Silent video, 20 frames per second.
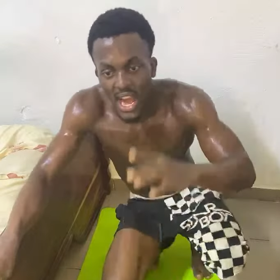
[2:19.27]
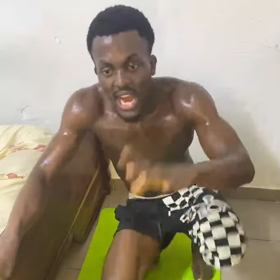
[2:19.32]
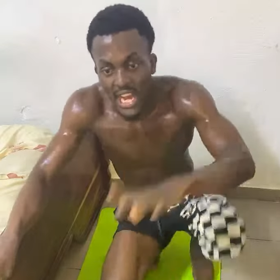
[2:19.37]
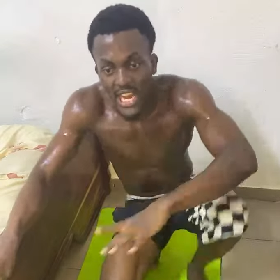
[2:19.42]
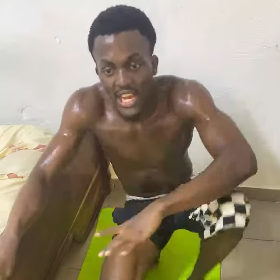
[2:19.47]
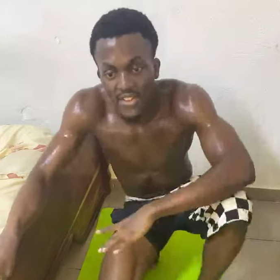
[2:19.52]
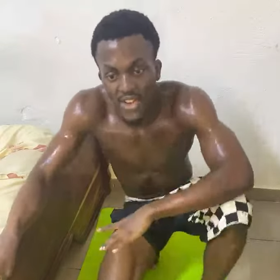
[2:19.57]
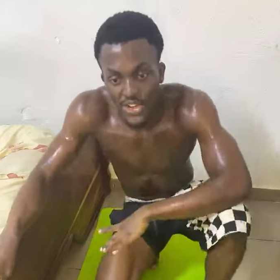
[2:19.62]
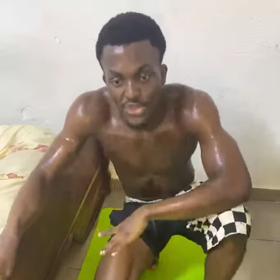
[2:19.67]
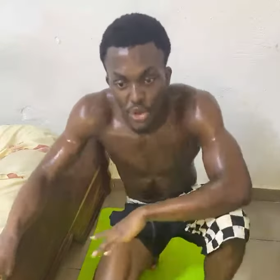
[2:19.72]
I
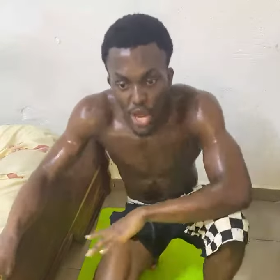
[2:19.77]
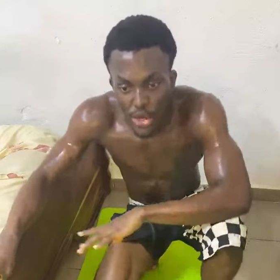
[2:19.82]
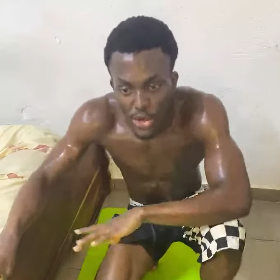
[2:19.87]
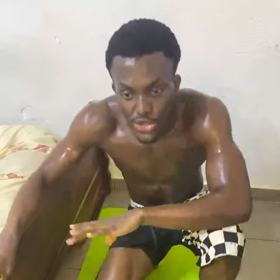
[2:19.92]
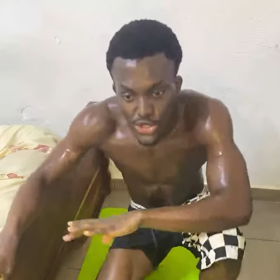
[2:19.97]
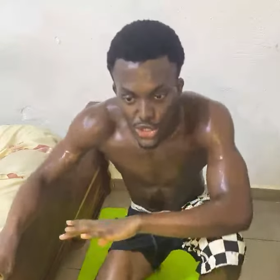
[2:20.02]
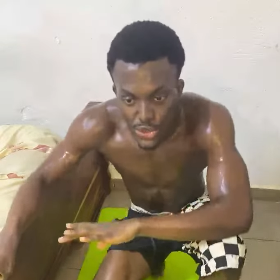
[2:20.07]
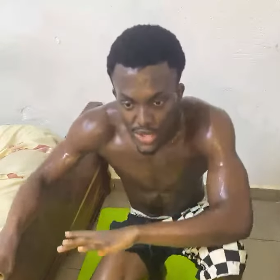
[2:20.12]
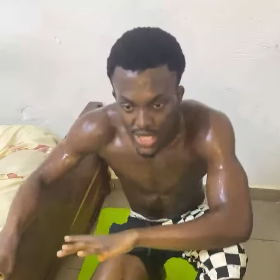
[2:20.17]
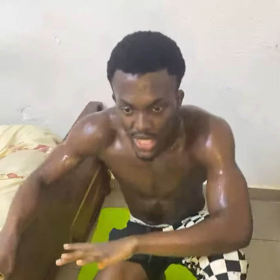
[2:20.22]
never knew I
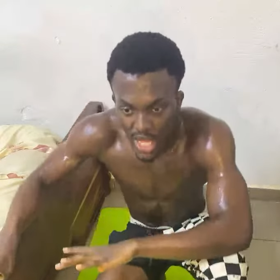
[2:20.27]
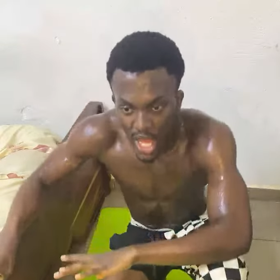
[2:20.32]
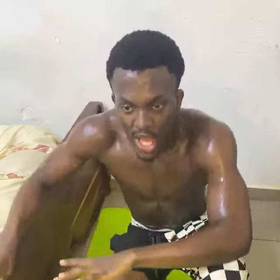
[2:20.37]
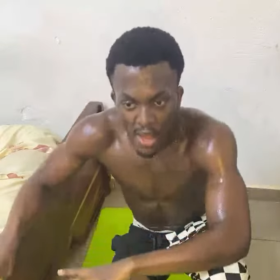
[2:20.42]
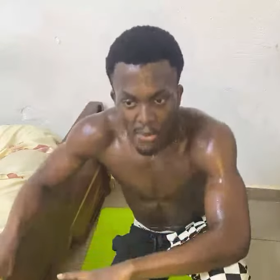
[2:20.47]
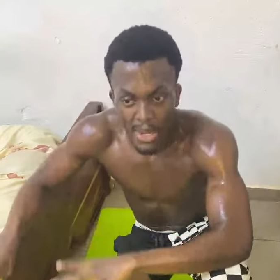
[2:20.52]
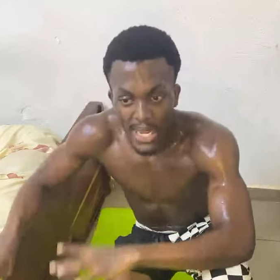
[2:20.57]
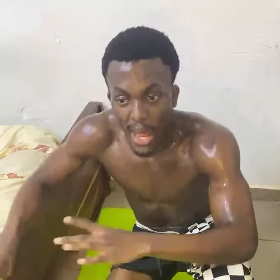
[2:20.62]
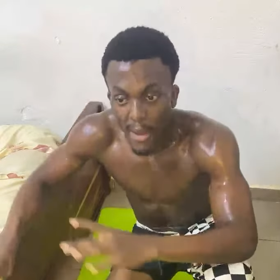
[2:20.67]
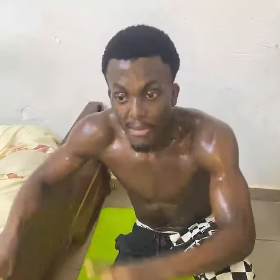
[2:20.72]
could do it,
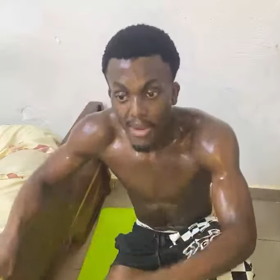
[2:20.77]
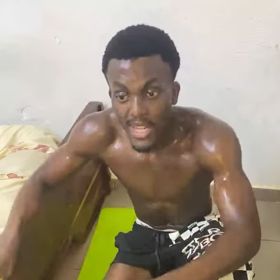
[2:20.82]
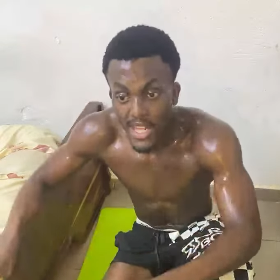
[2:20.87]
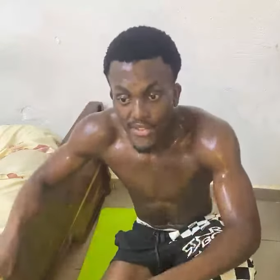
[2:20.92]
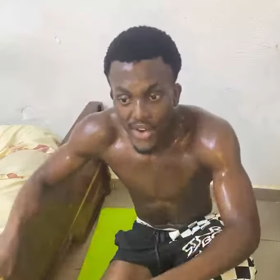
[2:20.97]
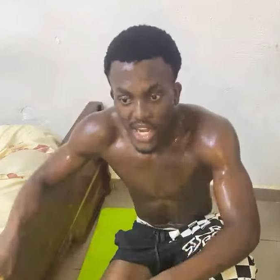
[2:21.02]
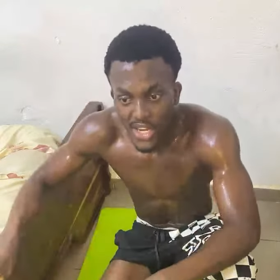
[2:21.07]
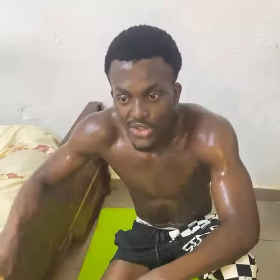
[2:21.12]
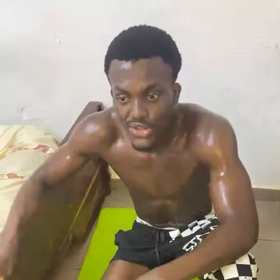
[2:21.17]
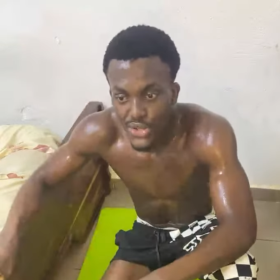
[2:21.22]
but I believe
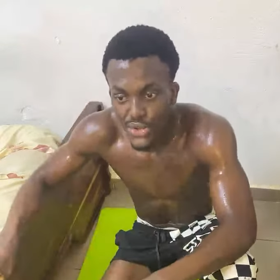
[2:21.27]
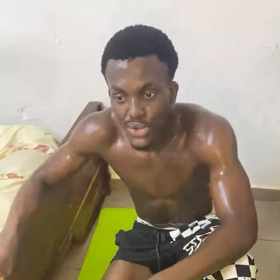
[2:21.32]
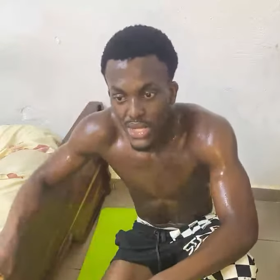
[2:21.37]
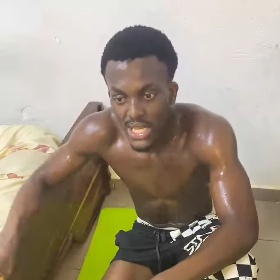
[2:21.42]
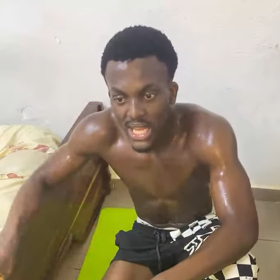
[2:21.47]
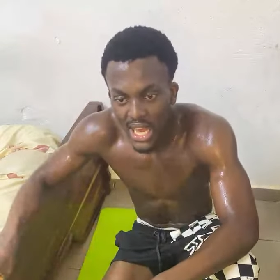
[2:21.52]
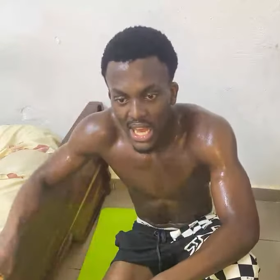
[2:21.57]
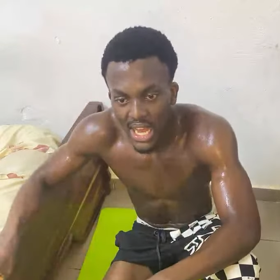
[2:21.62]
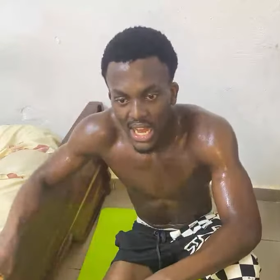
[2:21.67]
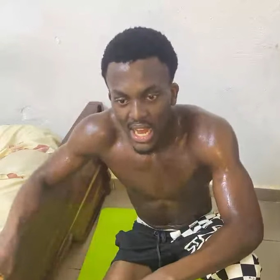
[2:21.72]
I could do it.
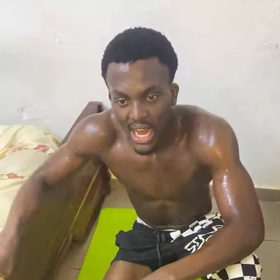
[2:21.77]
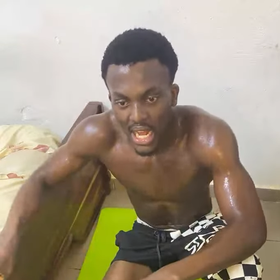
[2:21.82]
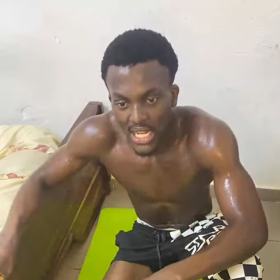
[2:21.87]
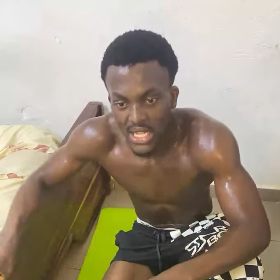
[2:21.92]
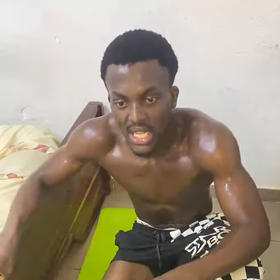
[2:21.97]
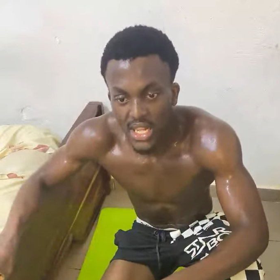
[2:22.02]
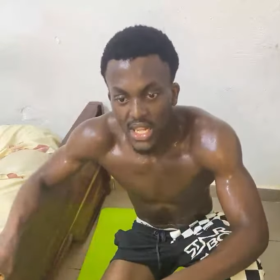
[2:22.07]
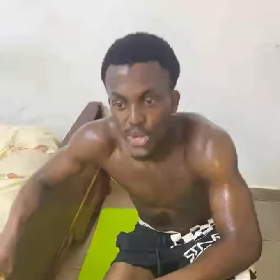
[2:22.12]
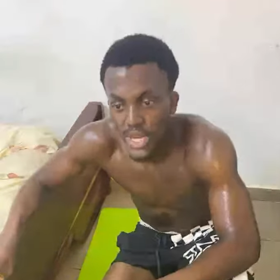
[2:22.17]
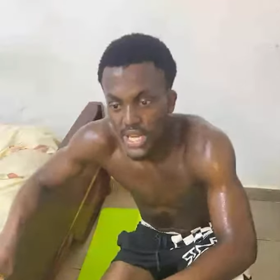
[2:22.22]
I
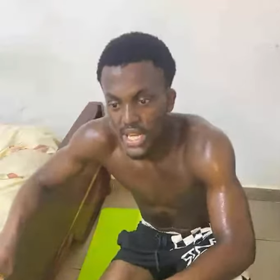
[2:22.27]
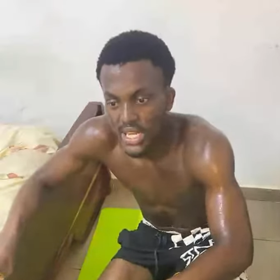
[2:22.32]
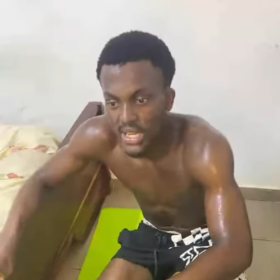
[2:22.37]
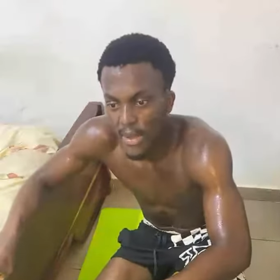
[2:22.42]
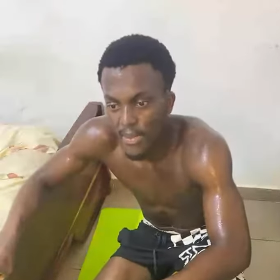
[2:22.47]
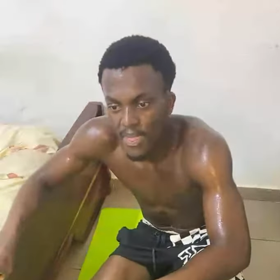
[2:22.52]
started doing it.